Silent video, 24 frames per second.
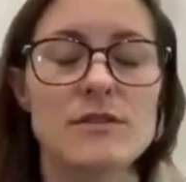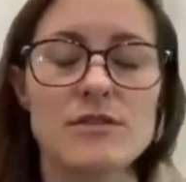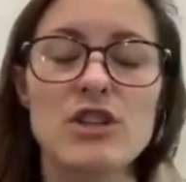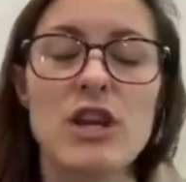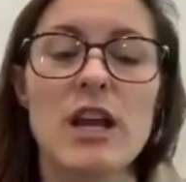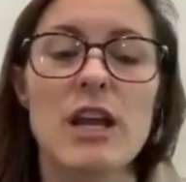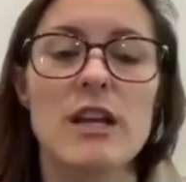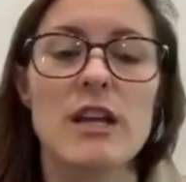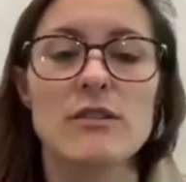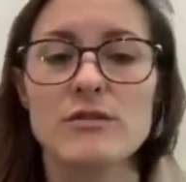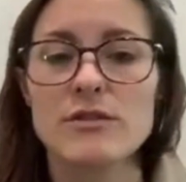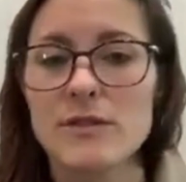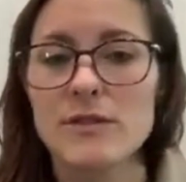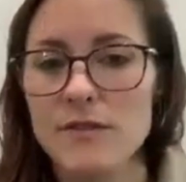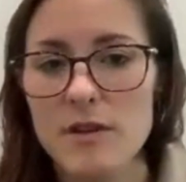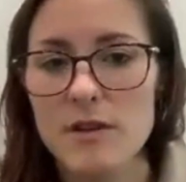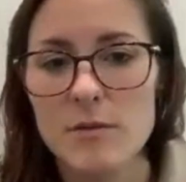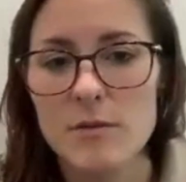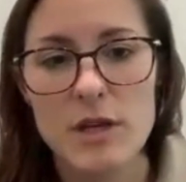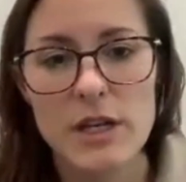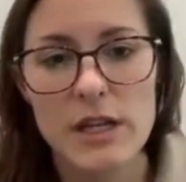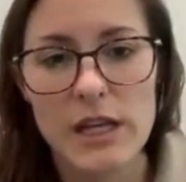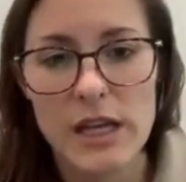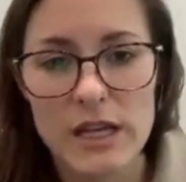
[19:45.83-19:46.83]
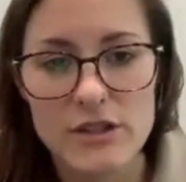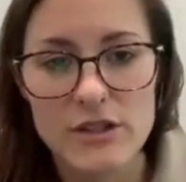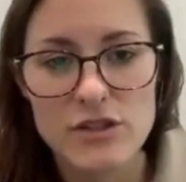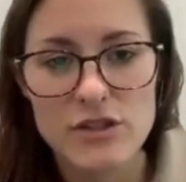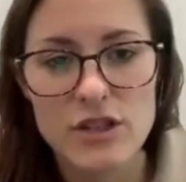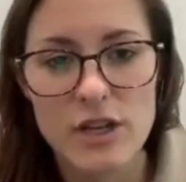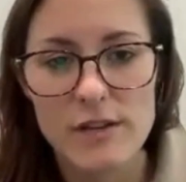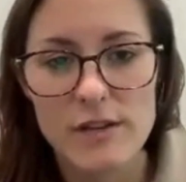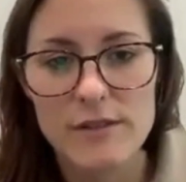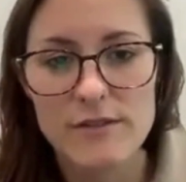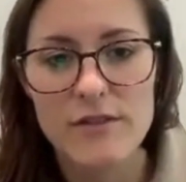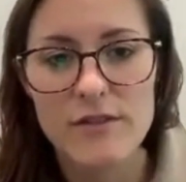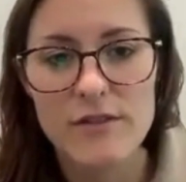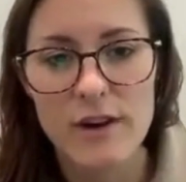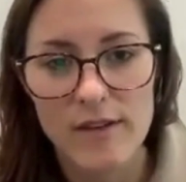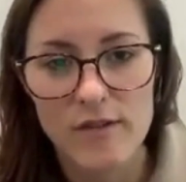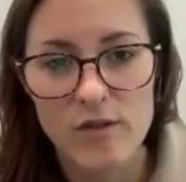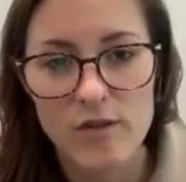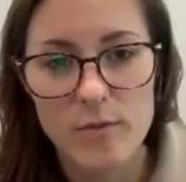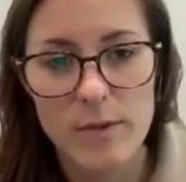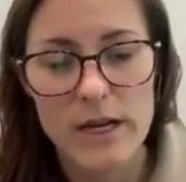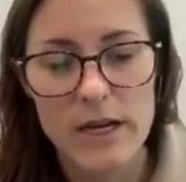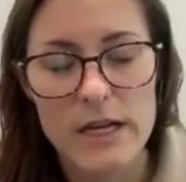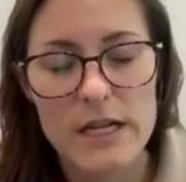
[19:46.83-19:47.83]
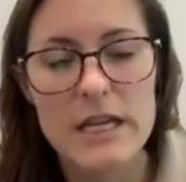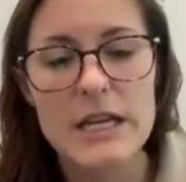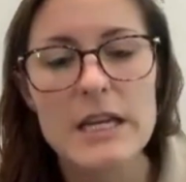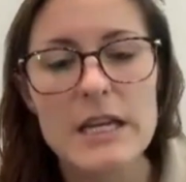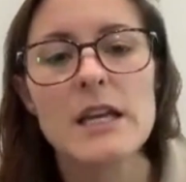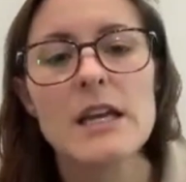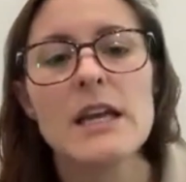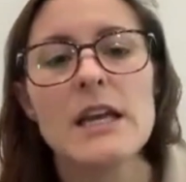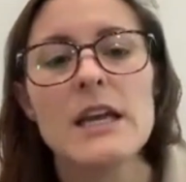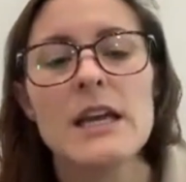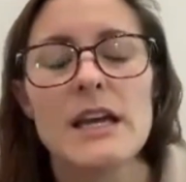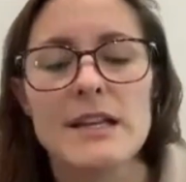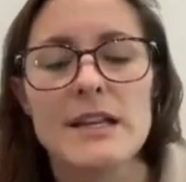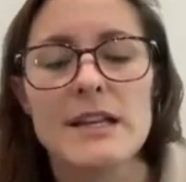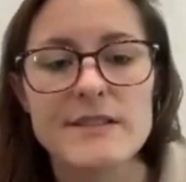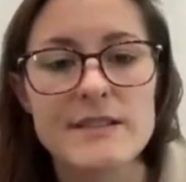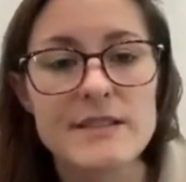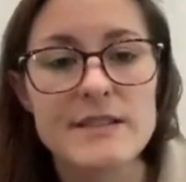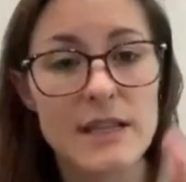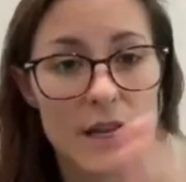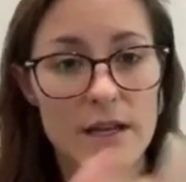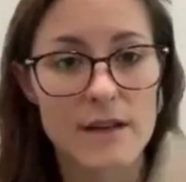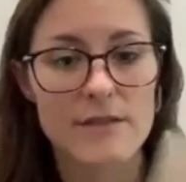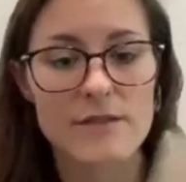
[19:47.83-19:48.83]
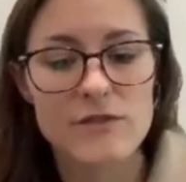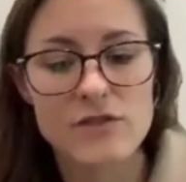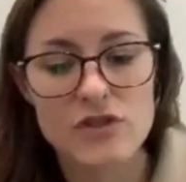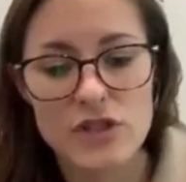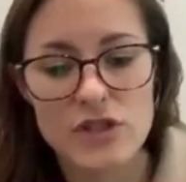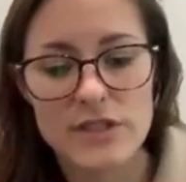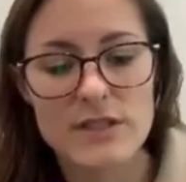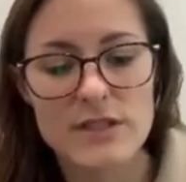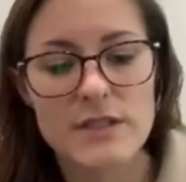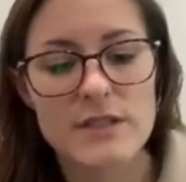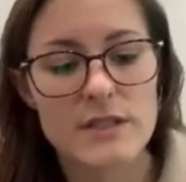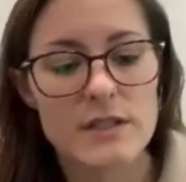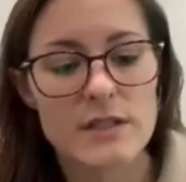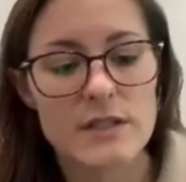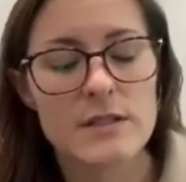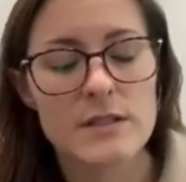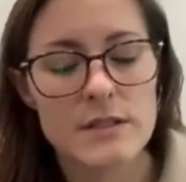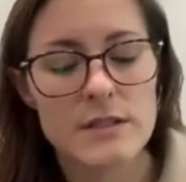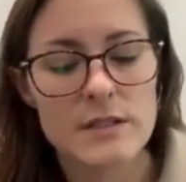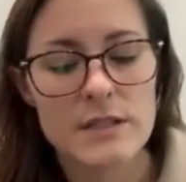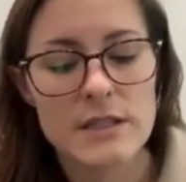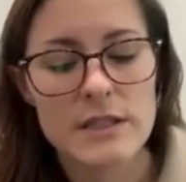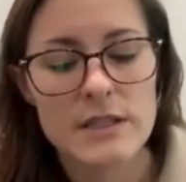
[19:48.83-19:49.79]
channels of communication for everybody instead of just